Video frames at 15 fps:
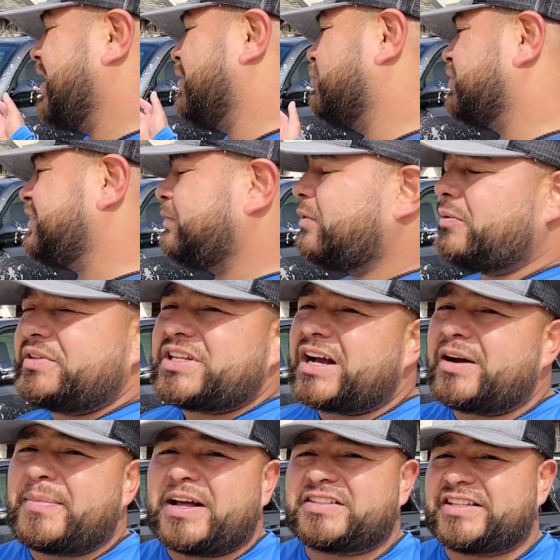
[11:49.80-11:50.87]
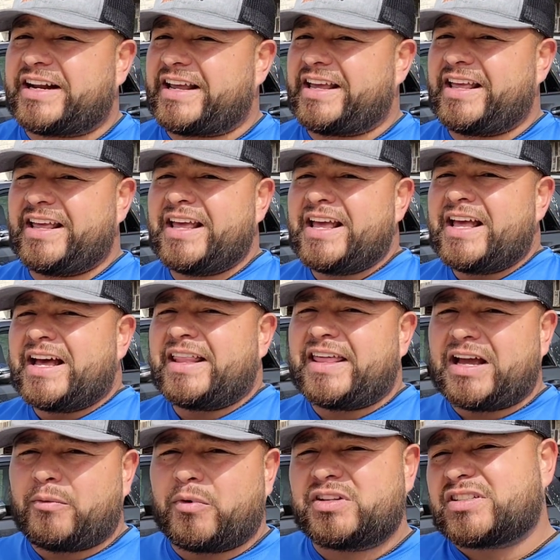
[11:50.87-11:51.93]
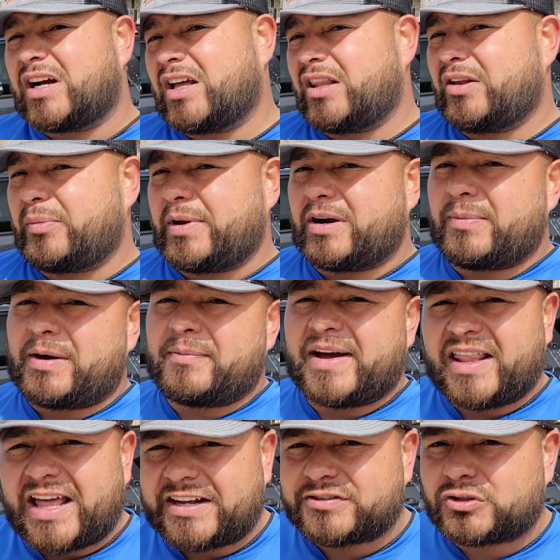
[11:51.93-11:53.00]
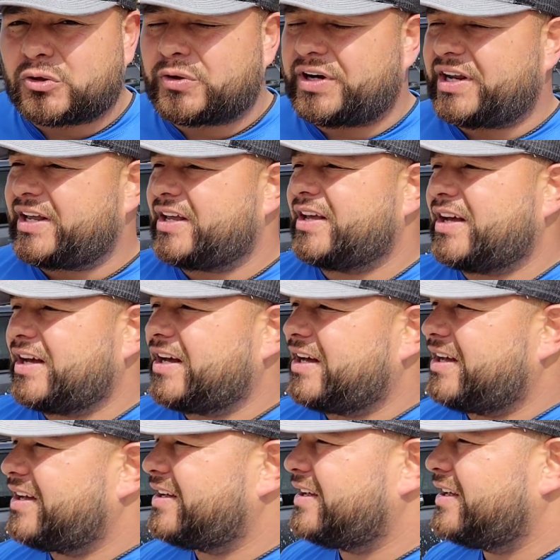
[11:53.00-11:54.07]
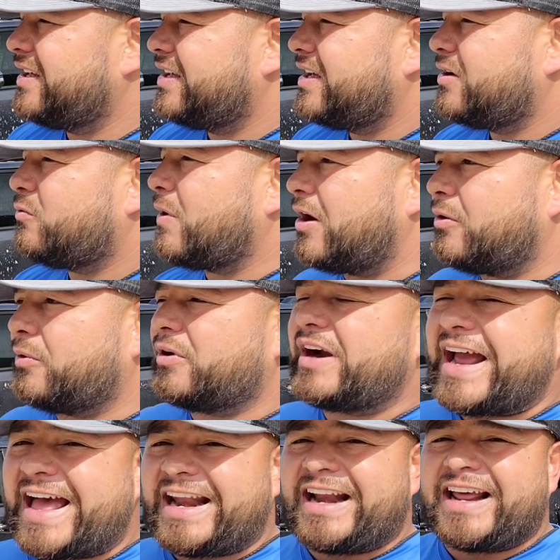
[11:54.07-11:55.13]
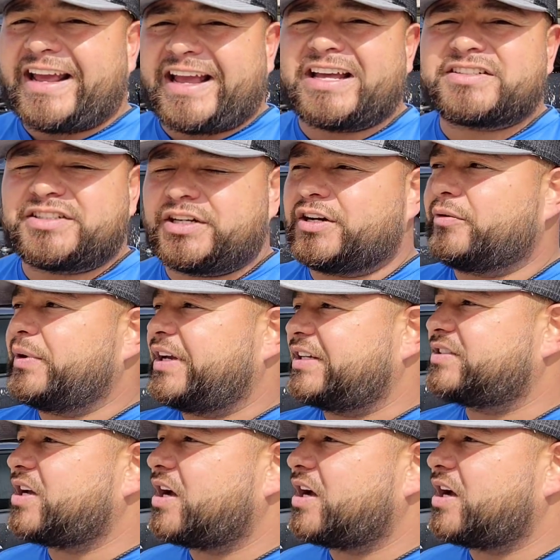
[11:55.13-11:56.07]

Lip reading: we'll see what we talk about today. I think I'm going to talk a little bit about my life story. While we're at it, I guess, you know, we can